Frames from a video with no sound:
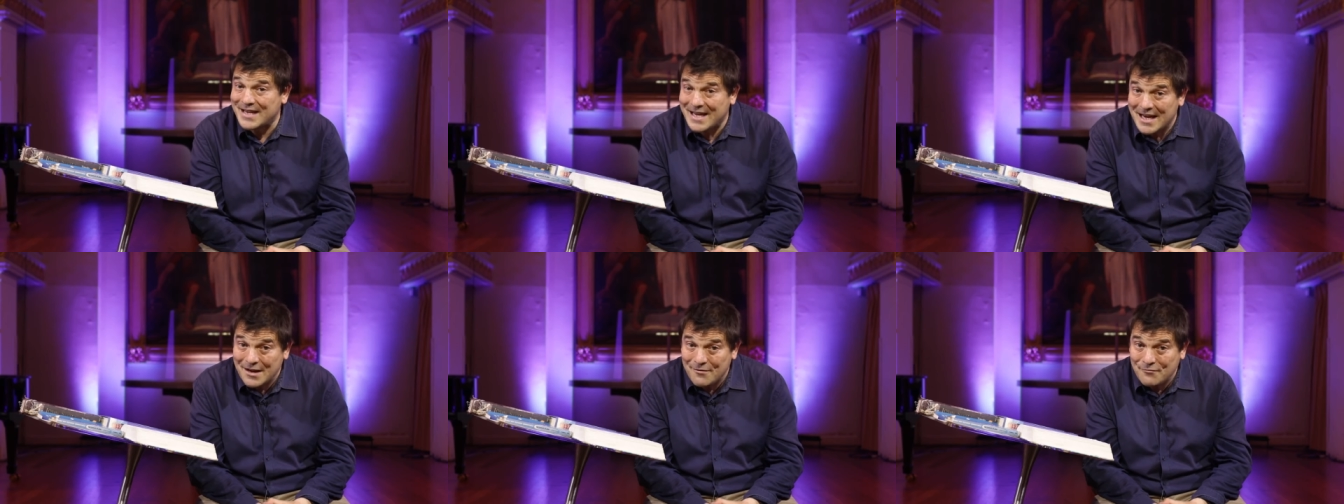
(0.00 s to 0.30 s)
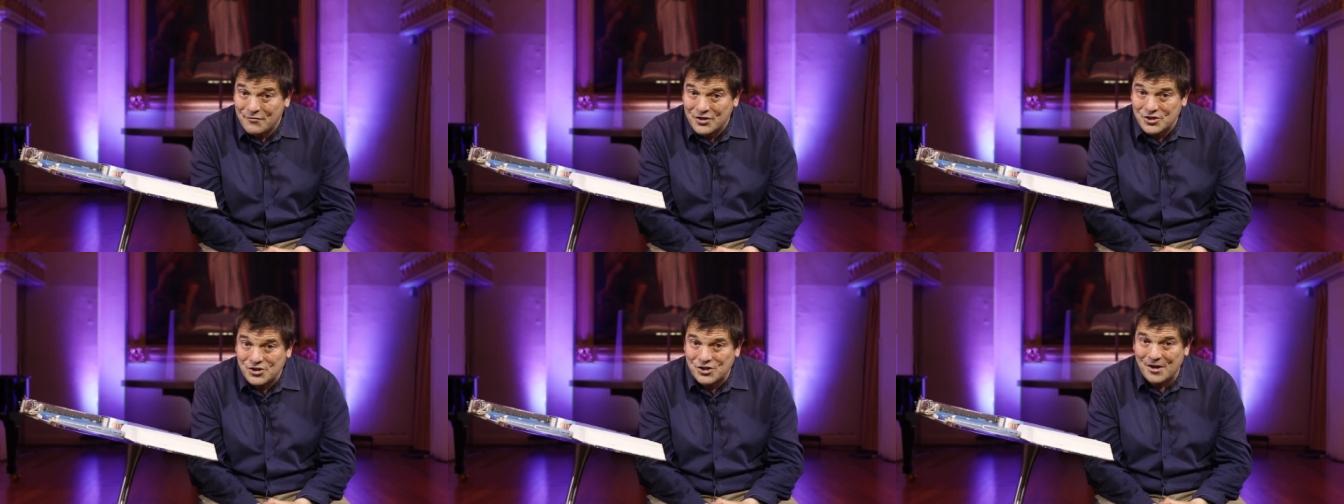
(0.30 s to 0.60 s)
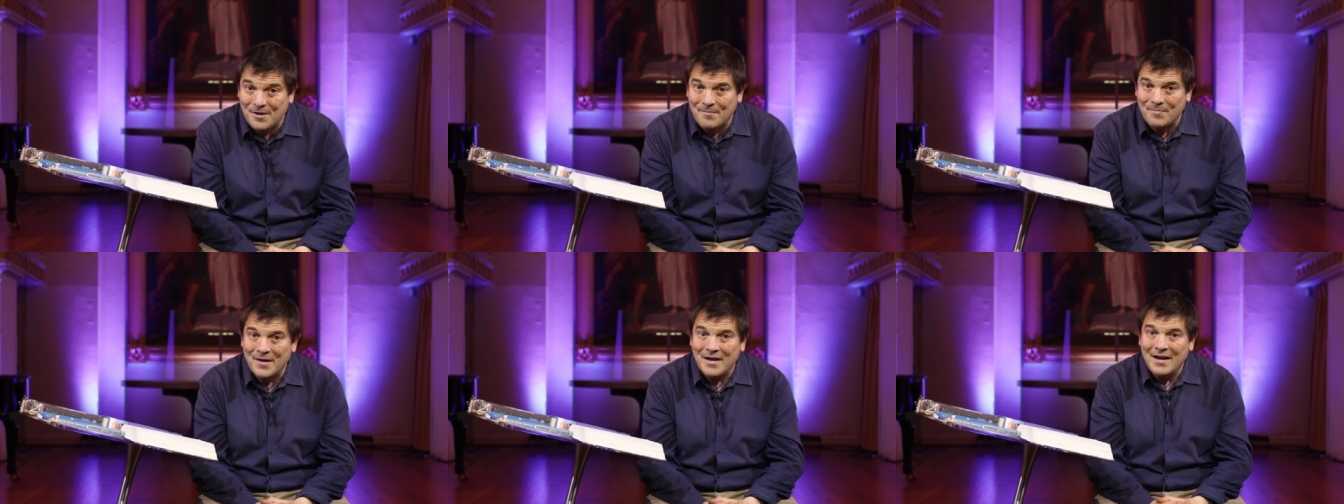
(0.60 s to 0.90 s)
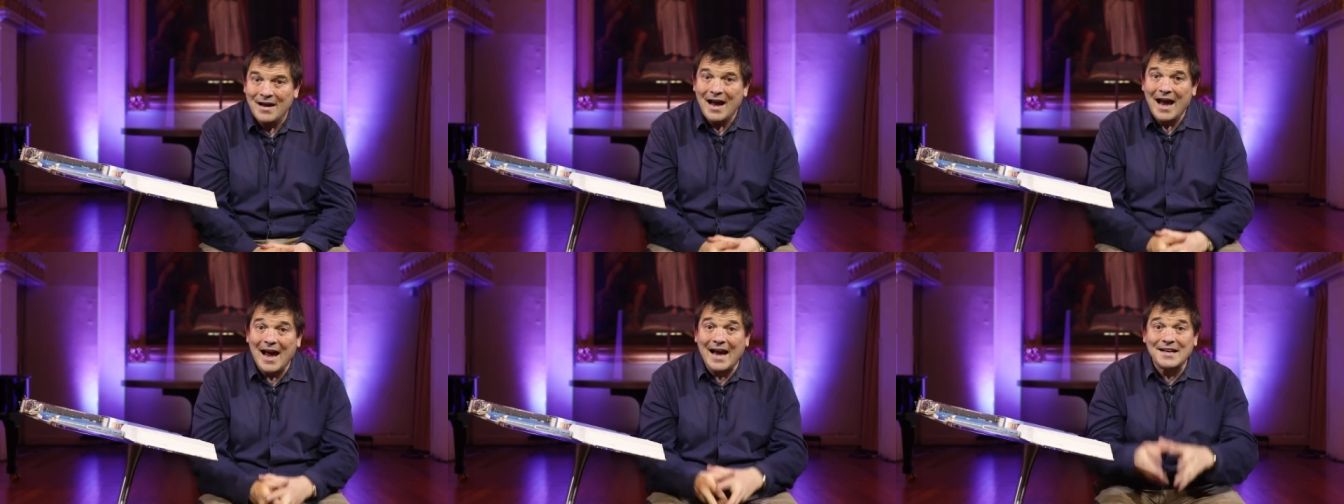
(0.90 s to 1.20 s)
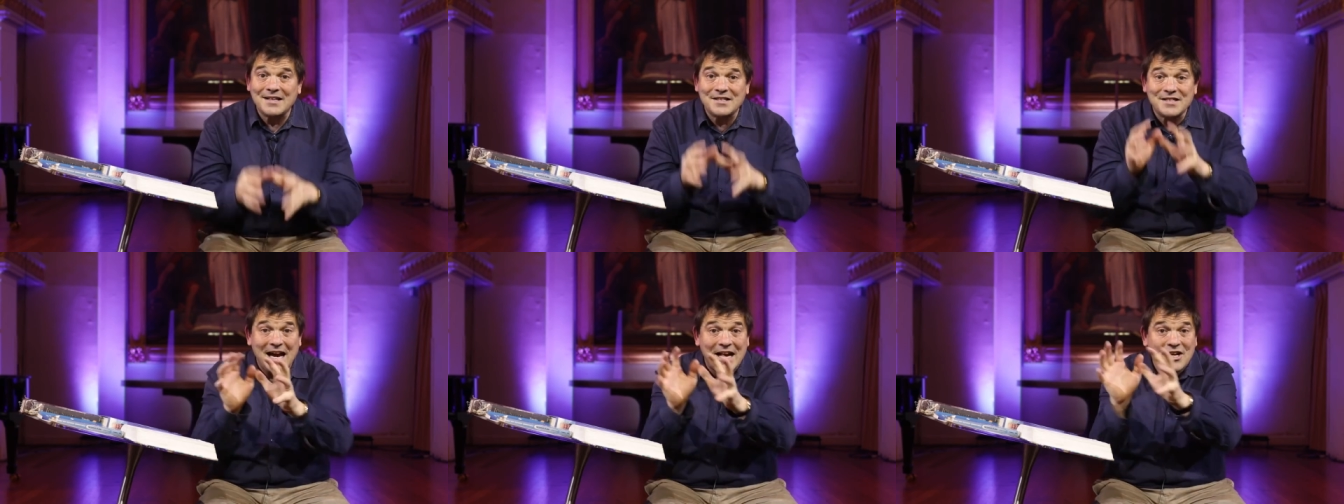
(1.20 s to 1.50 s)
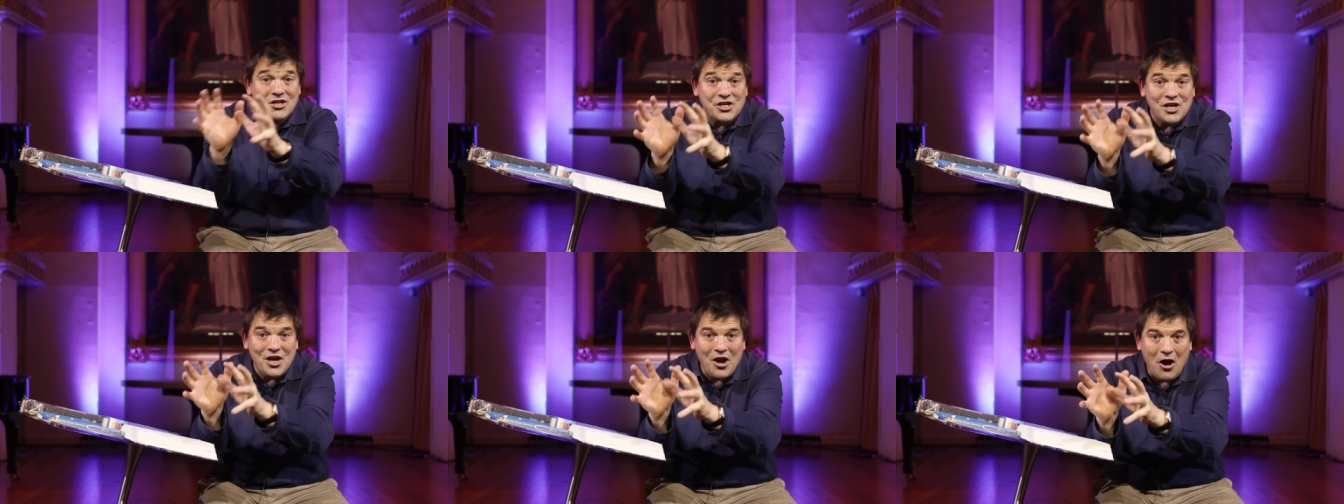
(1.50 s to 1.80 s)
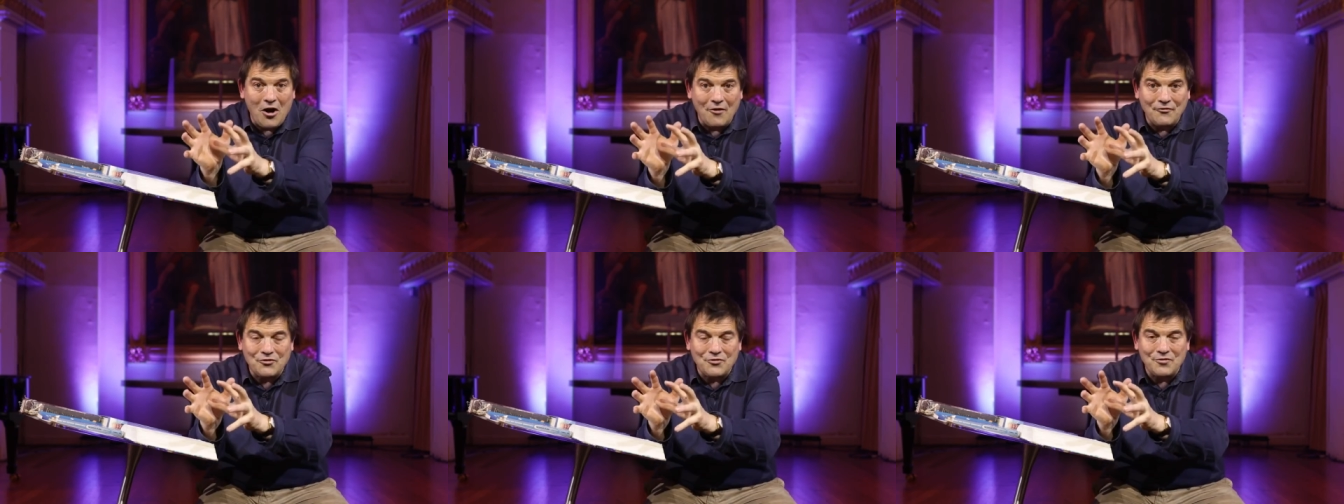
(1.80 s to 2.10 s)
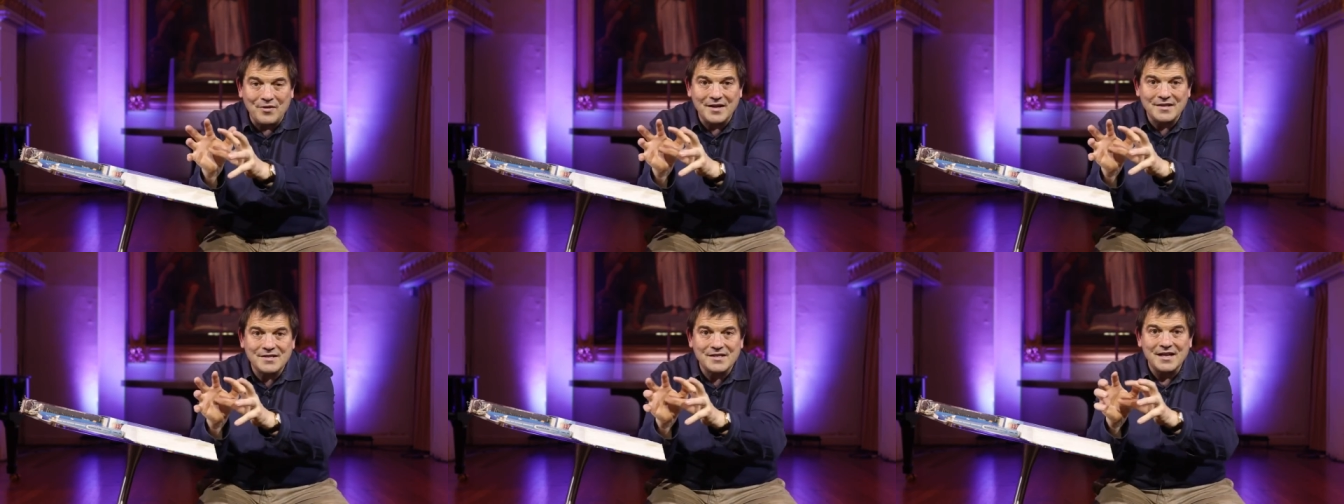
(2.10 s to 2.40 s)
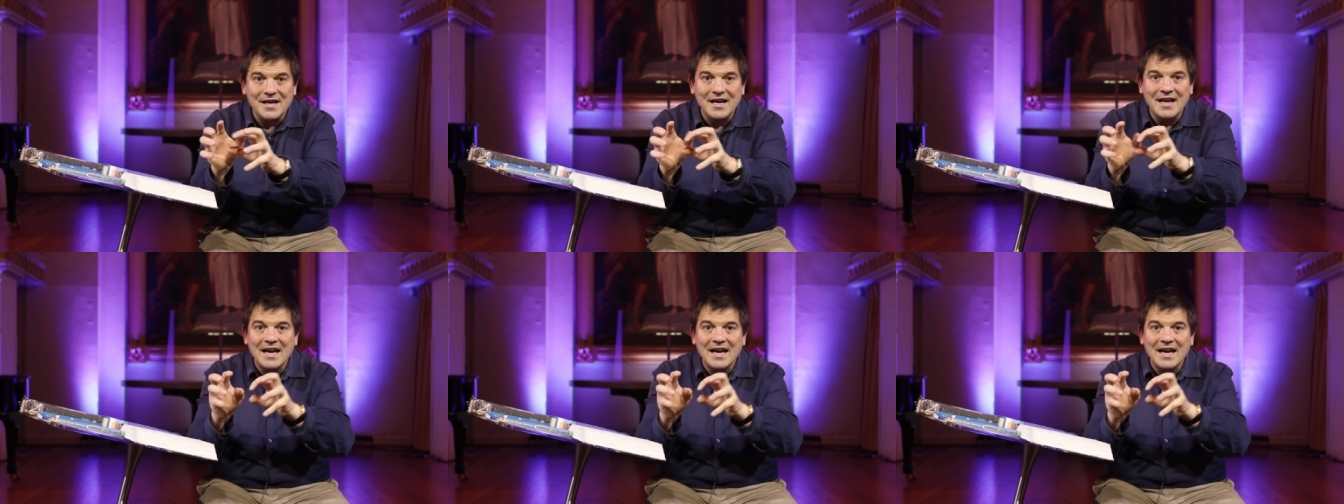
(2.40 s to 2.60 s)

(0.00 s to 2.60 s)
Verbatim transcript: kingfisher and dashing after it,